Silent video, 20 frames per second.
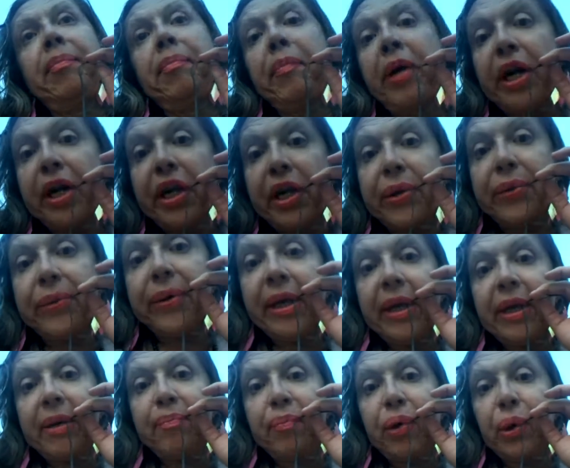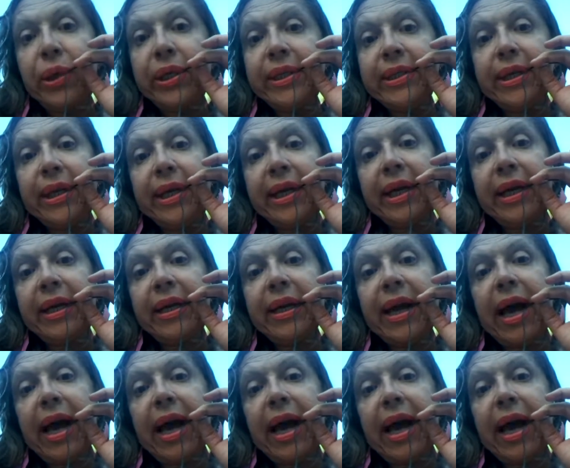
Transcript: mercury poisoning.